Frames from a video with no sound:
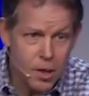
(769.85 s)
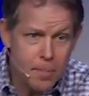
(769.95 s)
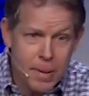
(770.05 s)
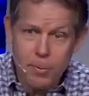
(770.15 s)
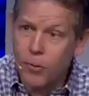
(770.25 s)

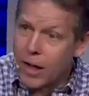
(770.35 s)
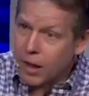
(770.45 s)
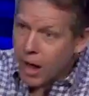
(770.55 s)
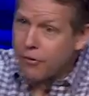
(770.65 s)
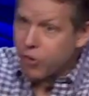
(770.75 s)
people that
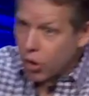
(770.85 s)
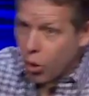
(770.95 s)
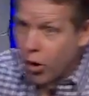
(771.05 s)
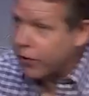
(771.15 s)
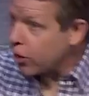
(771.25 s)
love the
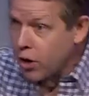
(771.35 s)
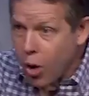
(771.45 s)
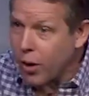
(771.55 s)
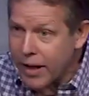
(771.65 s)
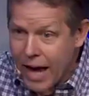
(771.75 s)
Lord, they're
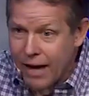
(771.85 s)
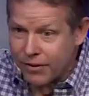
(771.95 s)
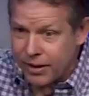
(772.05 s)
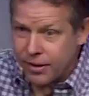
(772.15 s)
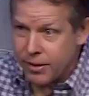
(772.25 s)
going to heaven.